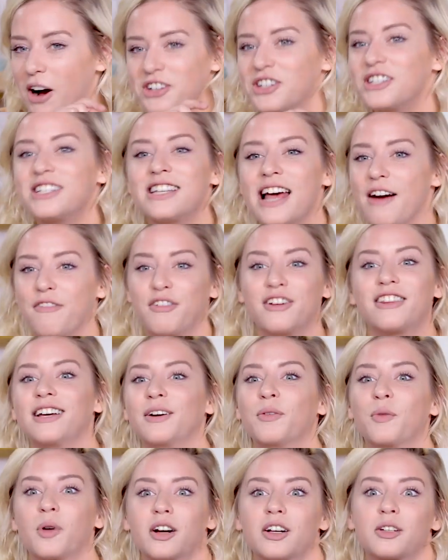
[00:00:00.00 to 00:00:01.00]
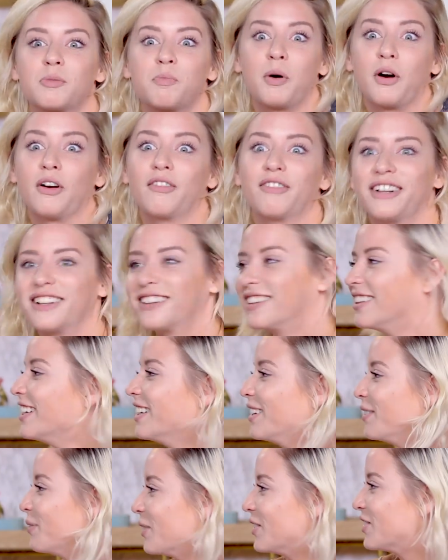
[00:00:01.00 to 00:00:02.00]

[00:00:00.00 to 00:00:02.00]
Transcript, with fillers: Watches everything works perfectly, and